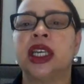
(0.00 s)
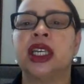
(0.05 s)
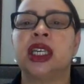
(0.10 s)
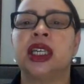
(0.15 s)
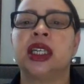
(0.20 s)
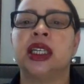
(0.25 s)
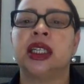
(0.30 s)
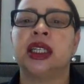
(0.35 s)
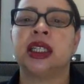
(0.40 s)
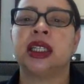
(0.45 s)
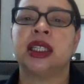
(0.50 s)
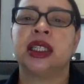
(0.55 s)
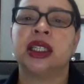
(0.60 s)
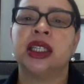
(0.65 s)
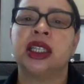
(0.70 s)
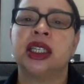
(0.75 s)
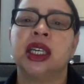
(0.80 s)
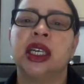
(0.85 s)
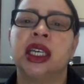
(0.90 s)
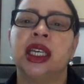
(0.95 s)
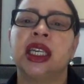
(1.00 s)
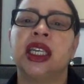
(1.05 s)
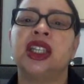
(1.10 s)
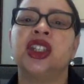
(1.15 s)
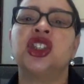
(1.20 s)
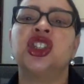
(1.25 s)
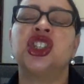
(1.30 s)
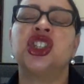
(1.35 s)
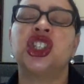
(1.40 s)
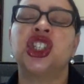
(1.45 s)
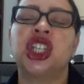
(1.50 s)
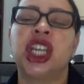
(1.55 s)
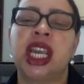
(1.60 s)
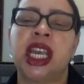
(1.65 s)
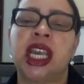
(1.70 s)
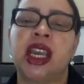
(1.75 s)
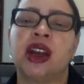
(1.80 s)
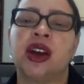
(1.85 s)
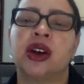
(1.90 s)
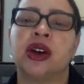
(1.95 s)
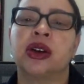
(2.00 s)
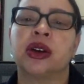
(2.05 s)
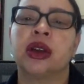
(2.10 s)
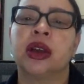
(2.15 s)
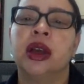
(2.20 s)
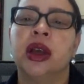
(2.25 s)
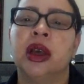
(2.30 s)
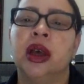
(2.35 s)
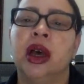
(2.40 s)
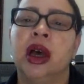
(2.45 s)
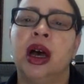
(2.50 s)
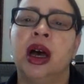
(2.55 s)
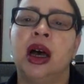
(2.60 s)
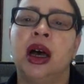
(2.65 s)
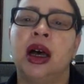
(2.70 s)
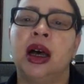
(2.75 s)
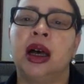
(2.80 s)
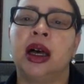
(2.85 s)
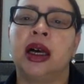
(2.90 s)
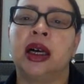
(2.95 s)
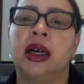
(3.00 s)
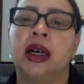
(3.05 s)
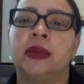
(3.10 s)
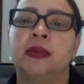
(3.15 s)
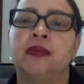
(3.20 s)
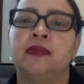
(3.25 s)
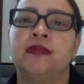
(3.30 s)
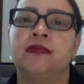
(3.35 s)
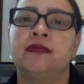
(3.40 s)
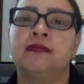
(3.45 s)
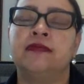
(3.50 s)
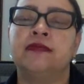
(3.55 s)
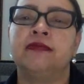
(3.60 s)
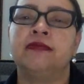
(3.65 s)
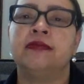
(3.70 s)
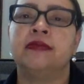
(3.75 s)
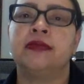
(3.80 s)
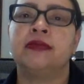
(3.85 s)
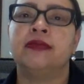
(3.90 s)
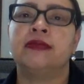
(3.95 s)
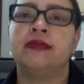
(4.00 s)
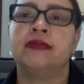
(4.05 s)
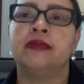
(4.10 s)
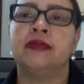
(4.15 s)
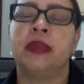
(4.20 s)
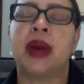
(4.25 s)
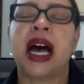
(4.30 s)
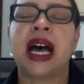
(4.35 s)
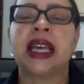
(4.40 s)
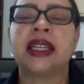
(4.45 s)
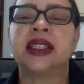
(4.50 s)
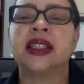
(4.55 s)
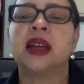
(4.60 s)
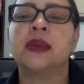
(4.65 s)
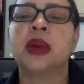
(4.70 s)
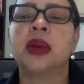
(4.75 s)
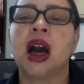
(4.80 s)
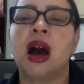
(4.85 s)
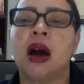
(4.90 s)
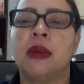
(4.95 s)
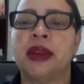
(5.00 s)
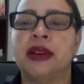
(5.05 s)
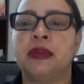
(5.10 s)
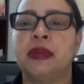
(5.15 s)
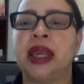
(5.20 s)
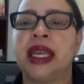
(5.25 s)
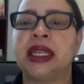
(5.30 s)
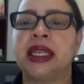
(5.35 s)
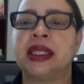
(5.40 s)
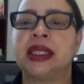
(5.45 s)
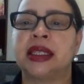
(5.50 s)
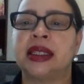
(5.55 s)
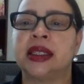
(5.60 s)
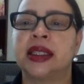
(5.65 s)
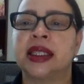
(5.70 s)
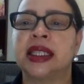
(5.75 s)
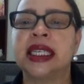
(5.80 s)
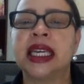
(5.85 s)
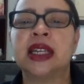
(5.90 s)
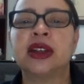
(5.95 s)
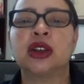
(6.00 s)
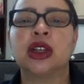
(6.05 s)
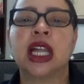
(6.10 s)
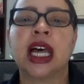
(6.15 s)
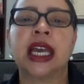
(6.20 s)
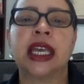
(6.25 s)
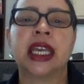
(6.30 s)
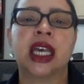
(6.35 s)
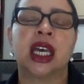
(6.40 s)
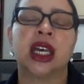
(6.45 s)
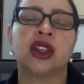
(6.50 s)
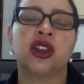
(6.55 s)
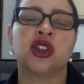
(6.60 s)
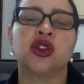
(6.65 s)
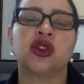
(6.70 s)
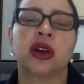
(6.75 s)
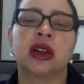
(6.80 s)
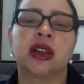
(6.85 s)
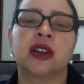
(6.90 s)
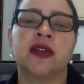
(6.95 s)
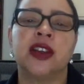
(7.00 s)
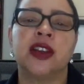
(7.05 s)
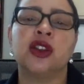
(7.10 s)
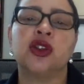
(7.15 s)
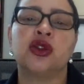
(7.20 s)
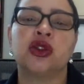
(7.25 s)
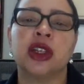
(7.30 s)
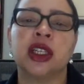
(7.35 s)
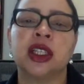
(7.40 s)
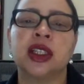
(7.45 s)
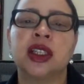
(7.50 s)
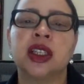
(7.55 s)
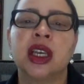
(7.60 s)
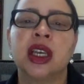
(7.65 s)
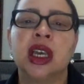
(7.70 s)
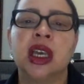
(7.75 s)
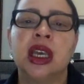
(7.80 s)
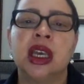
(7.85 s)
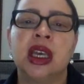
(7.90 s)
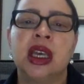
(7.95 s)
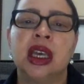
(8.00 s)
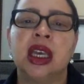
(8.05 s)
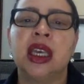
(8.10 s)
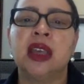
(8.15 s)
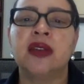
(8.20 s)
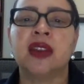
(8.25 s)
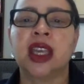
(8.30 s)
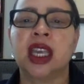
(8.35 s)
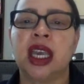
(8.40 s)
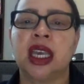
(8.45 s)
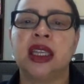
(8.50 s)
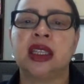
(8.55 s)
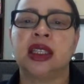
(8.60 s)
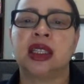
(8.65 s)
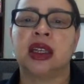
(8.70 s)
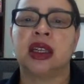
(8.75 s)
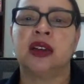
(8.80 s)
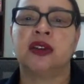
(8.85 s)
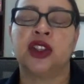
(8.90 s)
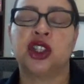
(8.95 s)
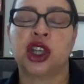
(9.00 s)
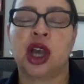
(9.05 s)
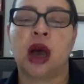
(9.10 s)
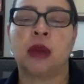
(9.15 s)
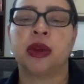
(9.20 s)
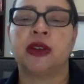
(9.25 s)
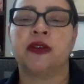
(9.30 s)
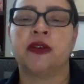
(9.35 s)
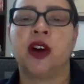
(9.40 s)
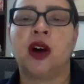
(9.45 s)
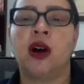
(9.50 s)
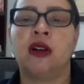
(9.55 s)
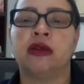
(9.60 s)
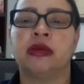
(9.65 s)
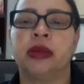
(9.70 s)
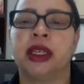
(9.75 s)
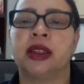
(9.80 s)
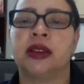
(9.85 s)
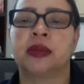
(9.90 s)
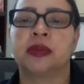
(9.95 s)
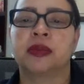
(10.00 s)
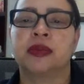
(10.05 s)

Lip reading: is shared by some common basis, the underlying construct of interest in the case of job involvement.